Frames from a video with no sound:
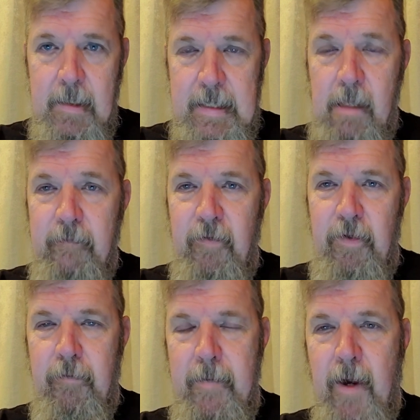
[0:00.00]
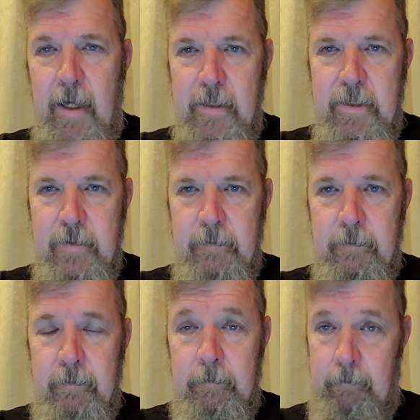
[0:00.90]
Sell them for $3.
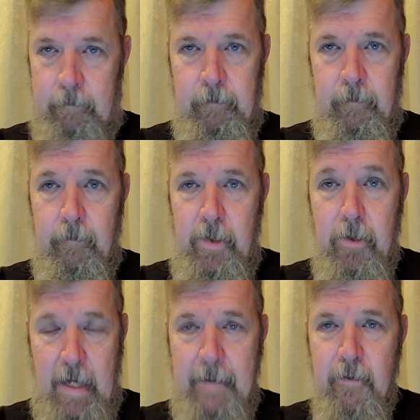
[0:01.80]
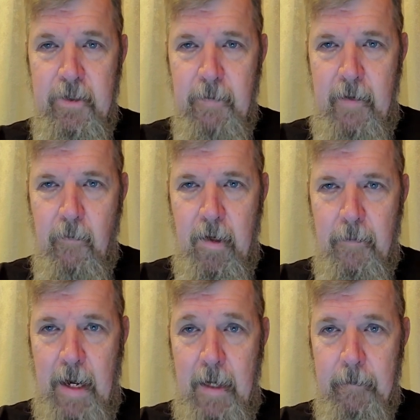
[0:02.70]
Your neighbors might want to
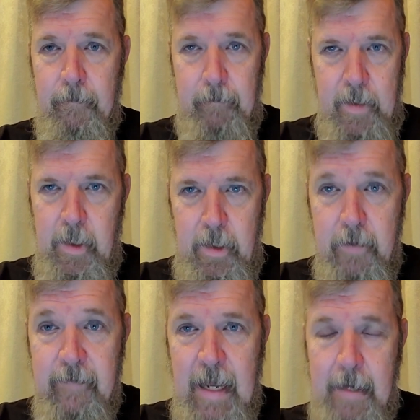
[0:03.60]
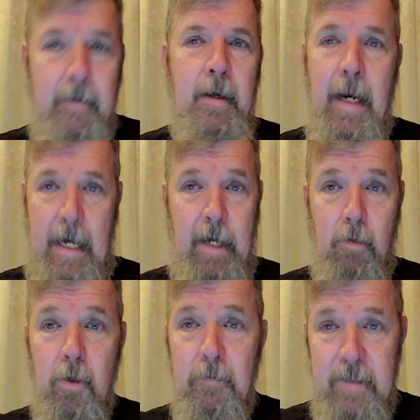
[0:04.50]
buy them. You've got
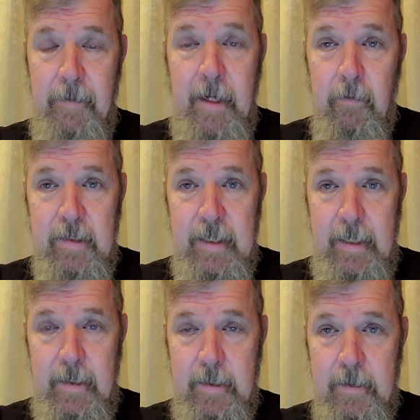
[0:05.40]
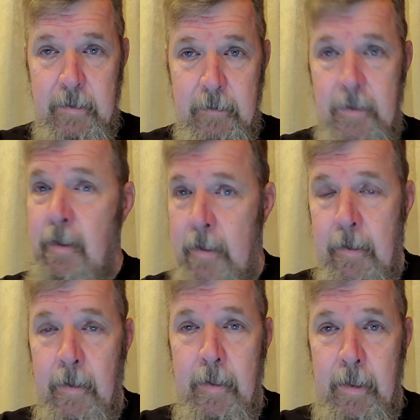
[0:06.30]
heirloom tomato seeds.
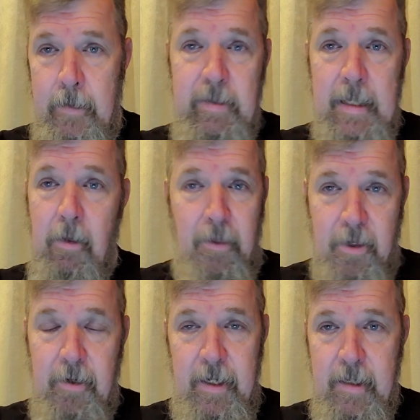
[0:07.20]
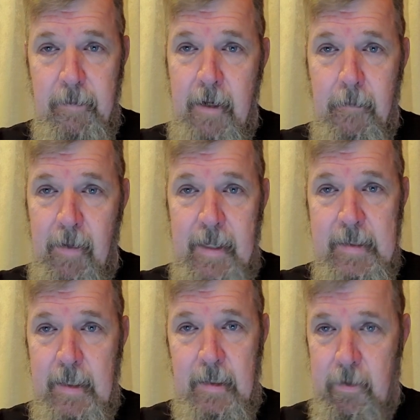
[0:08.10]
You sell 30 tomato
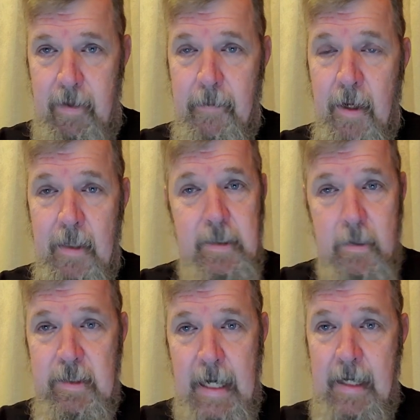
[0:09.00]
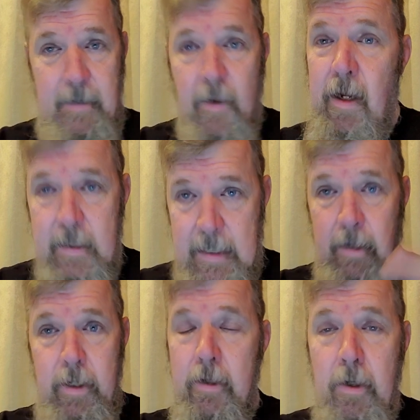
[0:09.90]
plants at $3, there's $90. Now
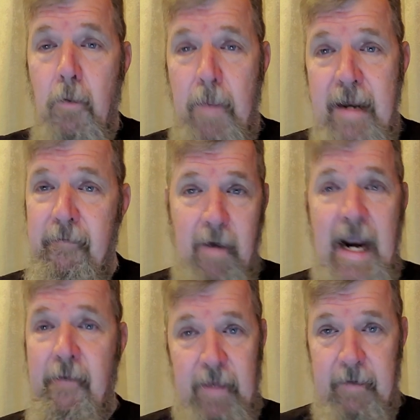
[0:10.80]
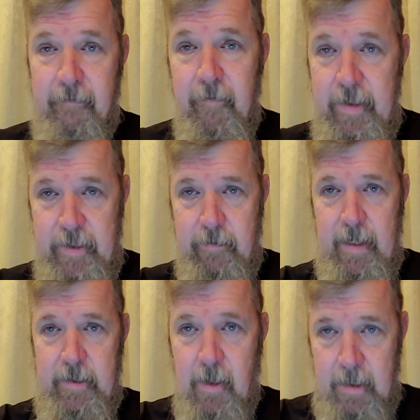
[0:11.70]
you can go pay for half that freezer
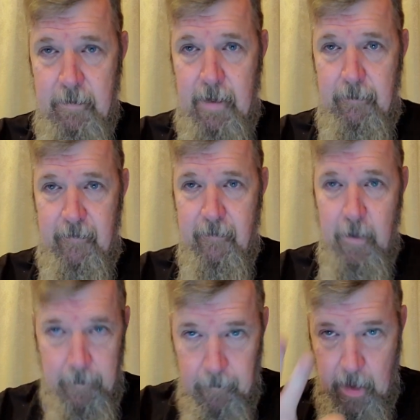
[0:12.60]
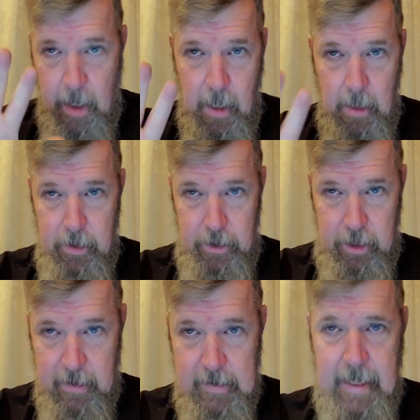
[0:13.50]
I talked about before.
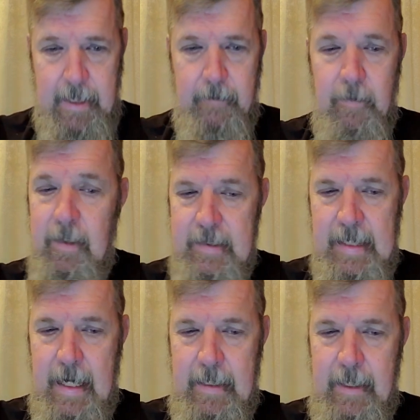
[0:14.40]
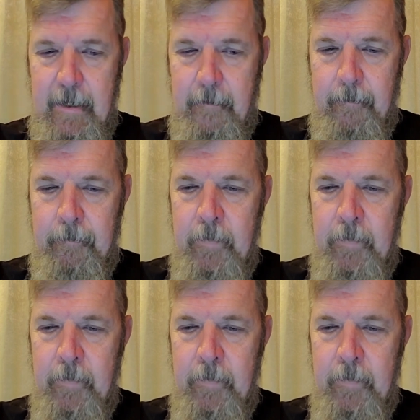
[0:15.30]
Just saying, it's an idea.